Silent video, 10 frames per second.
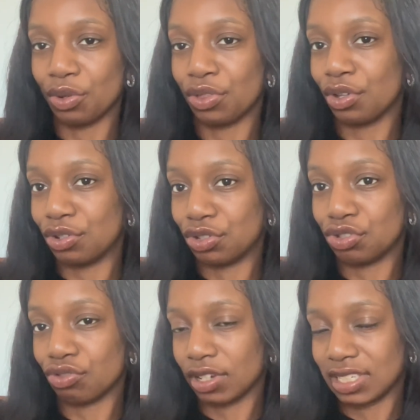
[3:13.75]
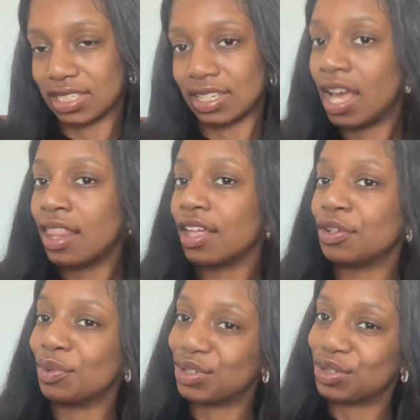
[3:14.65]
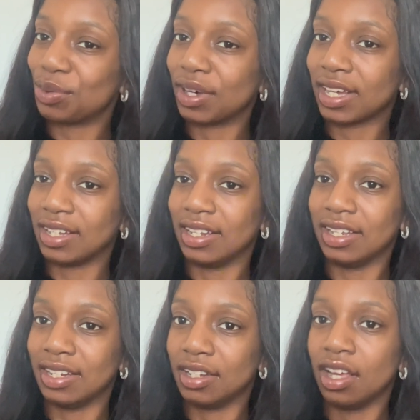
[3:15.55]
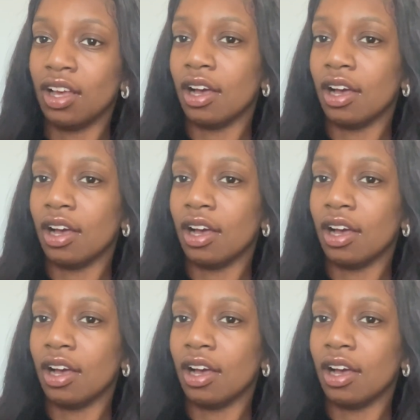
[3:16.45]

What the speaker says: on those trusts that you want to work in,